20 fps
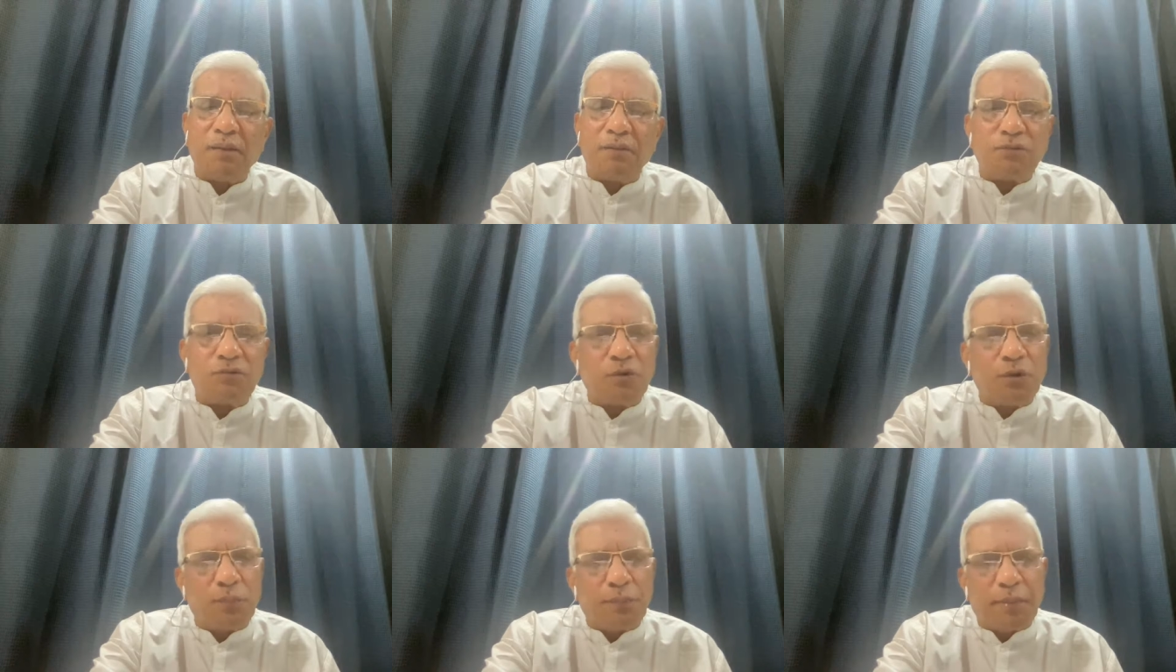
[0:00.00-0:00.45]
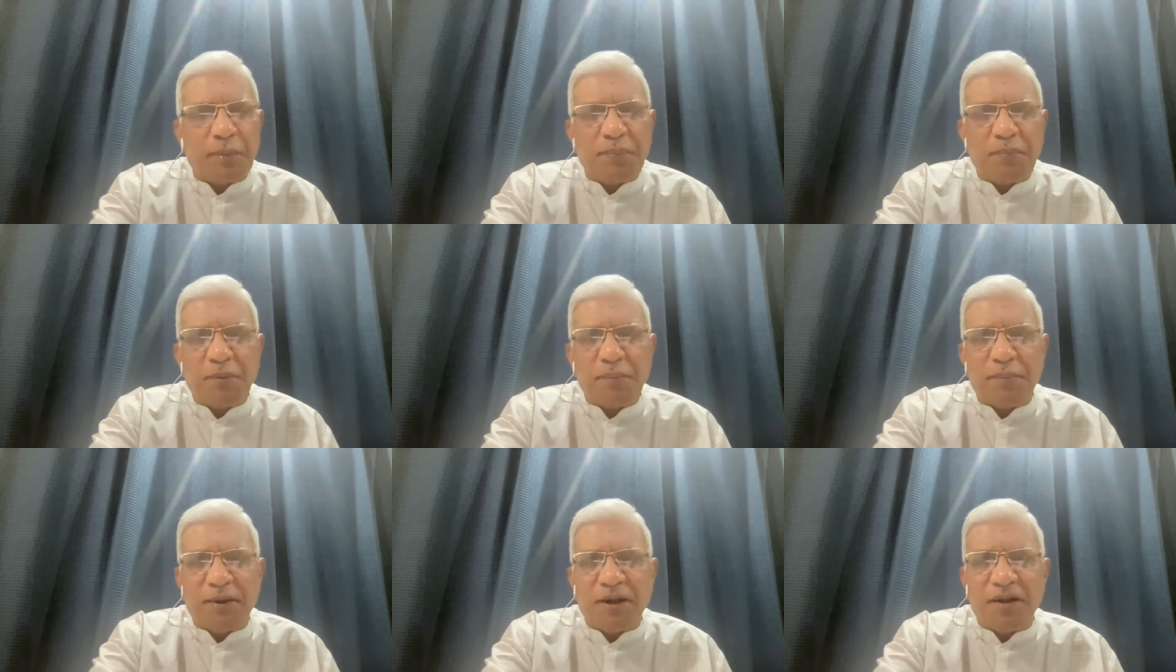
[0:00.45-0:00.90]
though
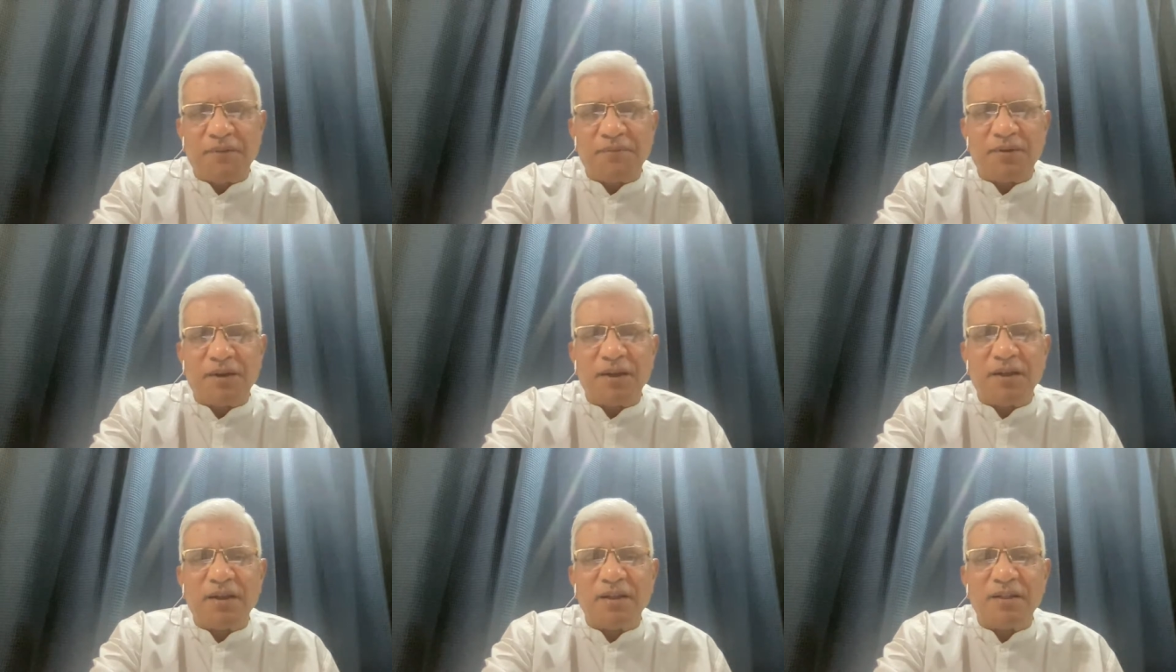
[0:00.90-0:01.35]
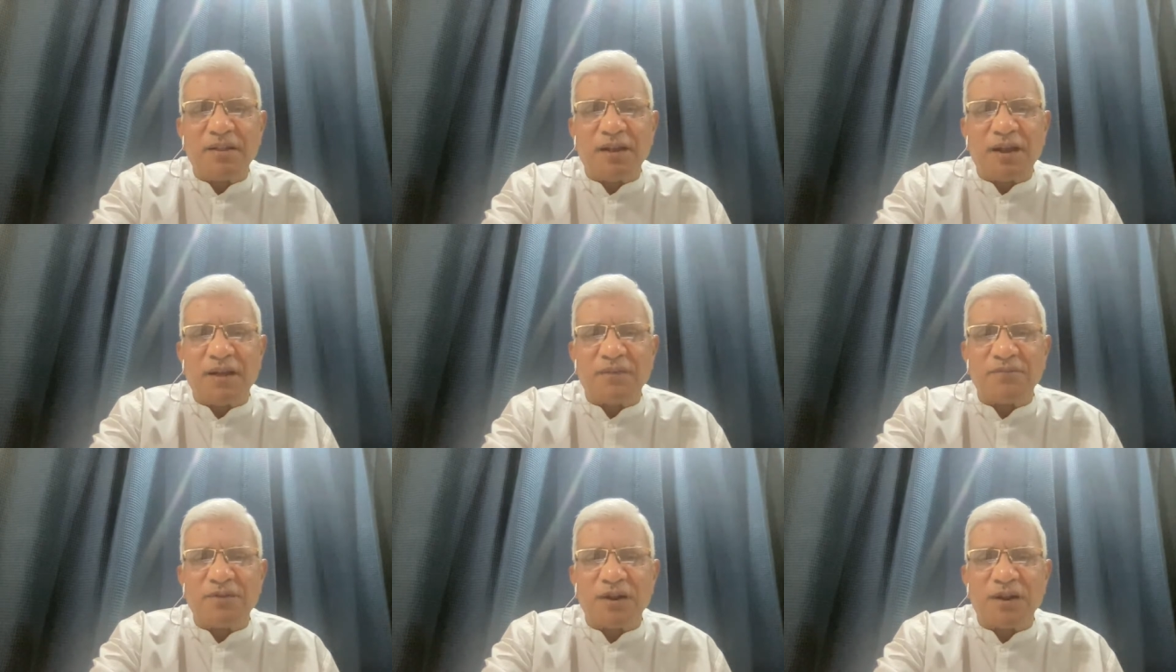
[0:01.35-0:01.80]
people might have taken the
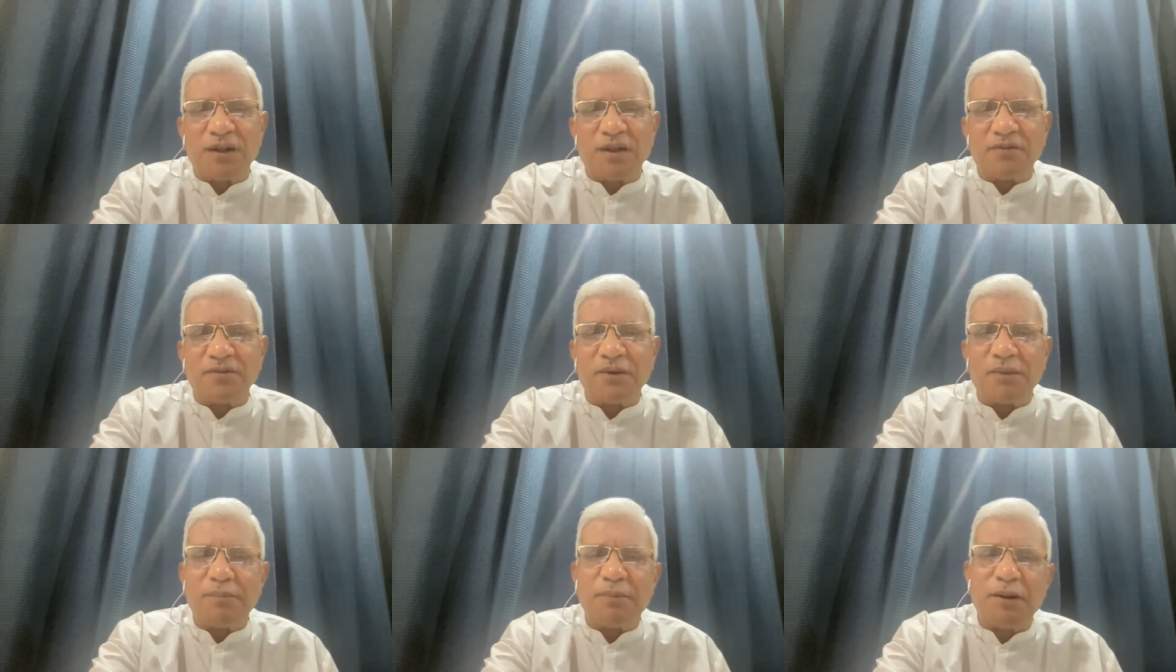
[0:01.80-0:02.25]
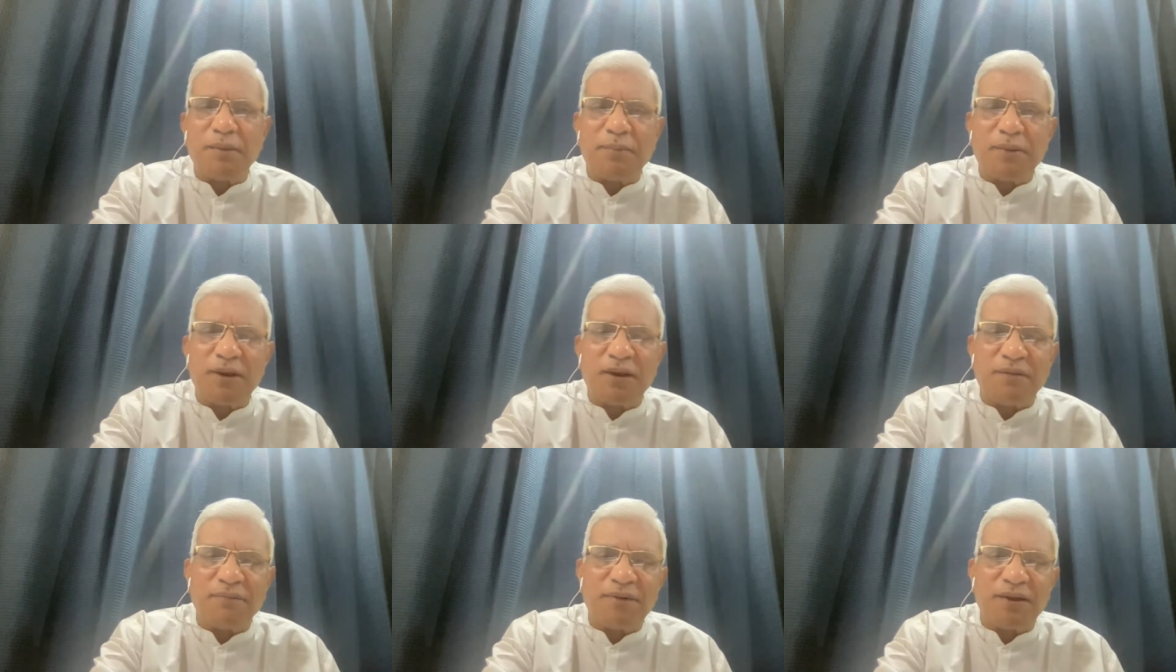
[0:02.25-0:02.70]
asana, somebody
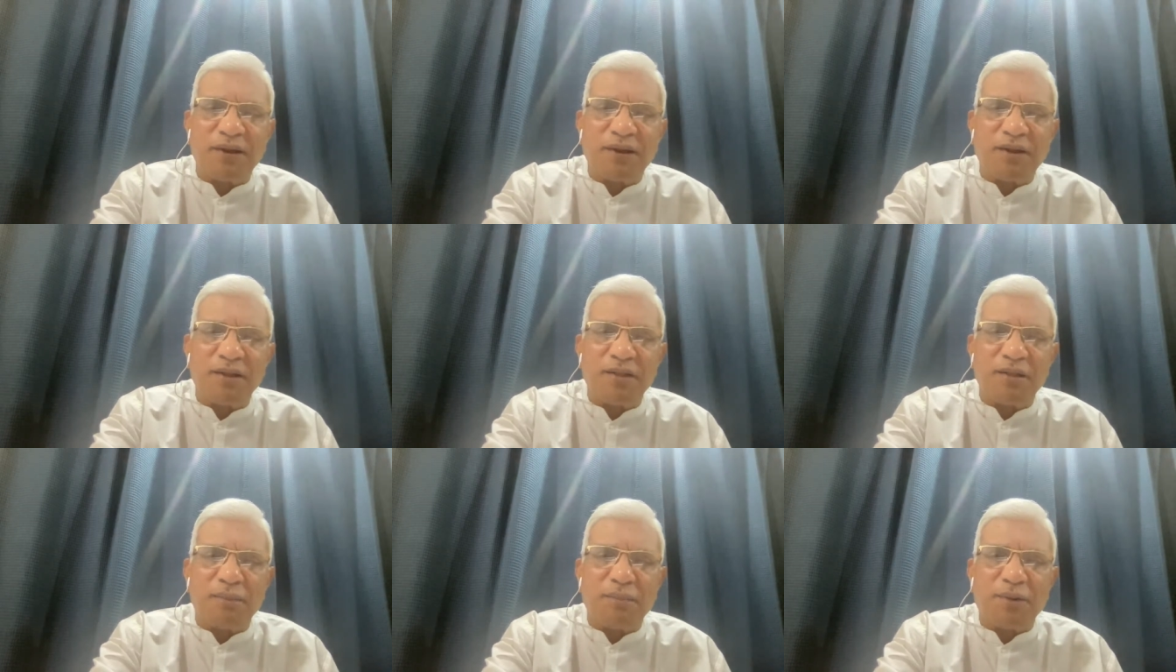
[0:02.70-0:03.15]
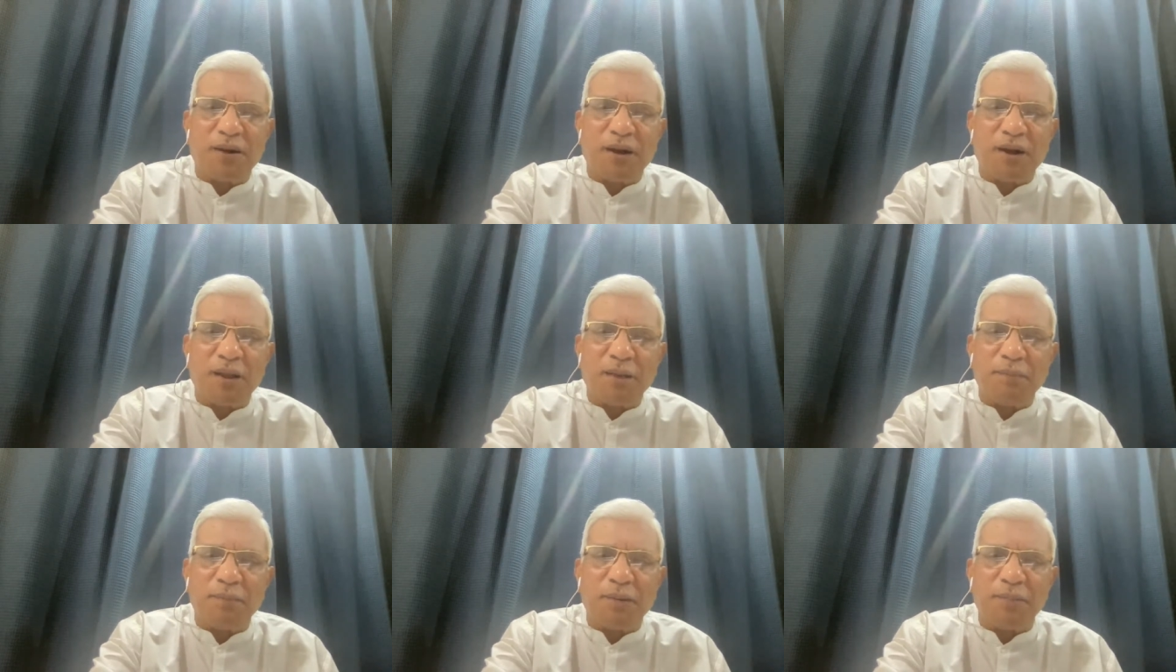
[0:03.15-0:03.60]
might have taken the
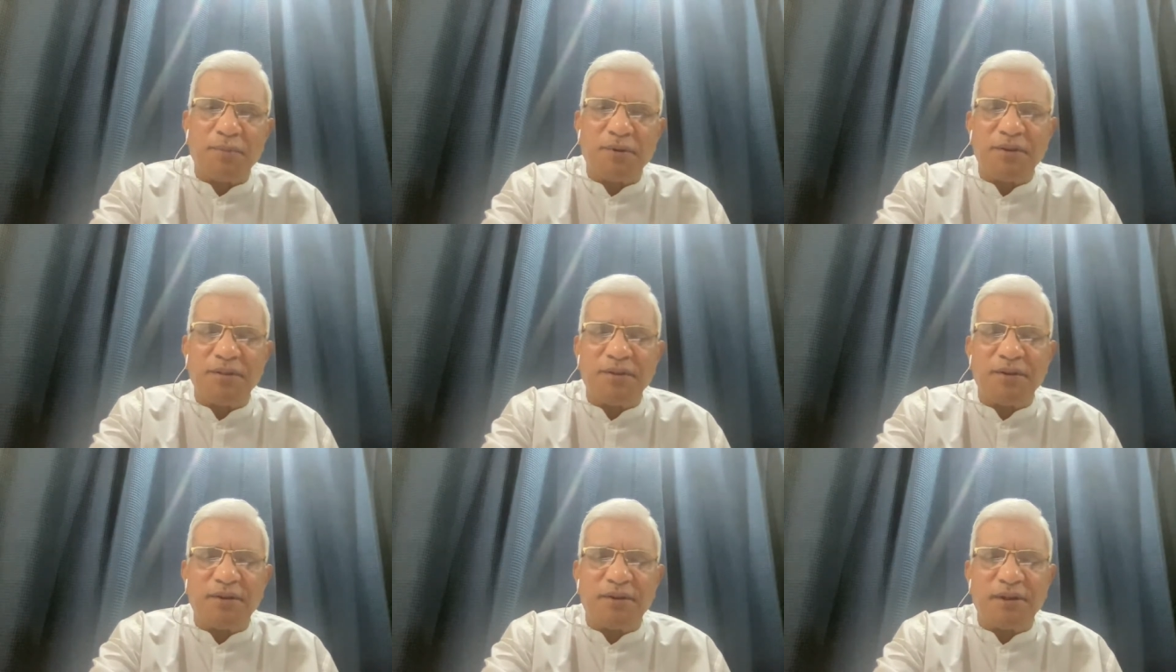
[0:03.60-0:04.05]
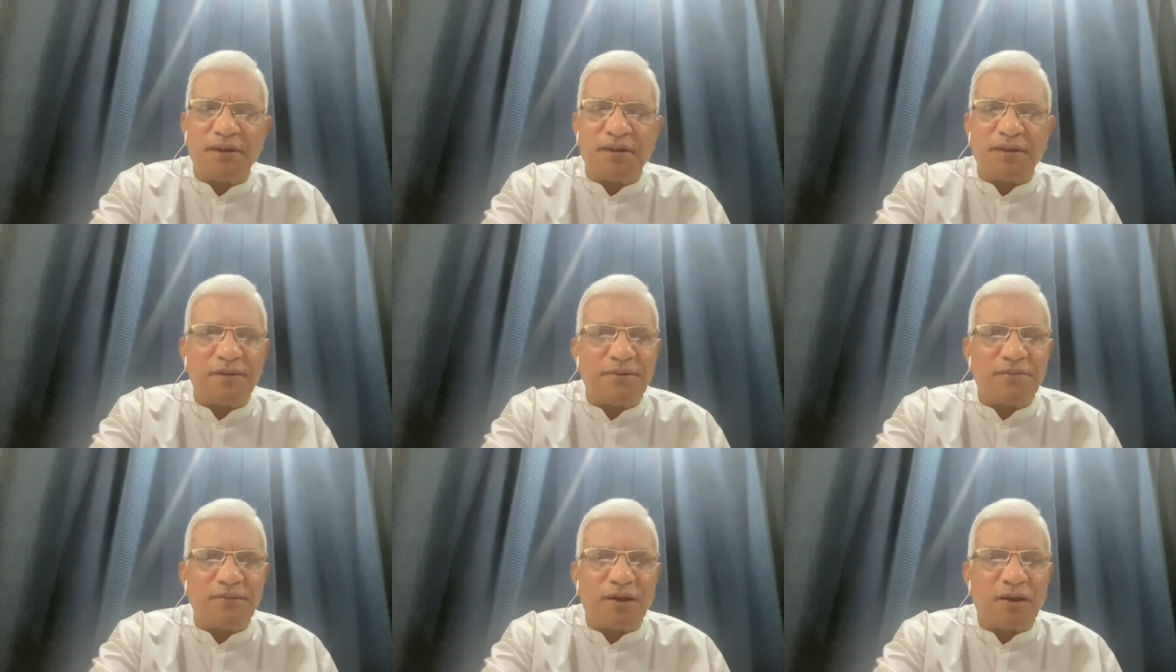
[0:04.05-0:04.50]
pranayama, breathing
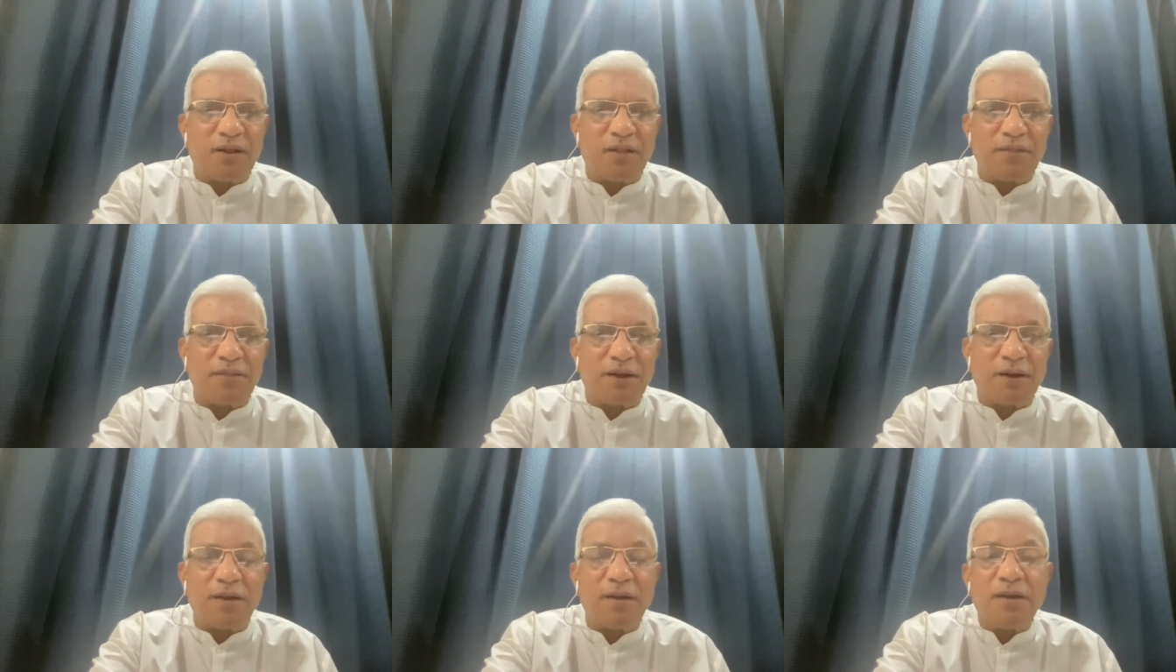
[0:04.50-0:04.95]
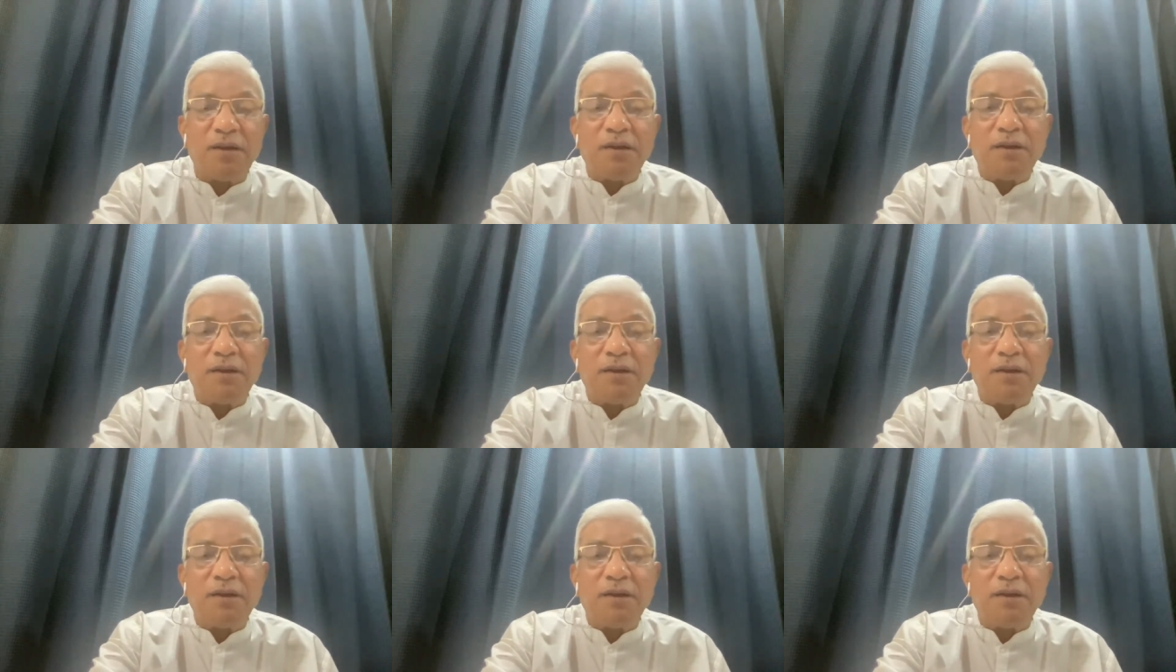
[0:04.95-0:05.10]
techniques, and all that.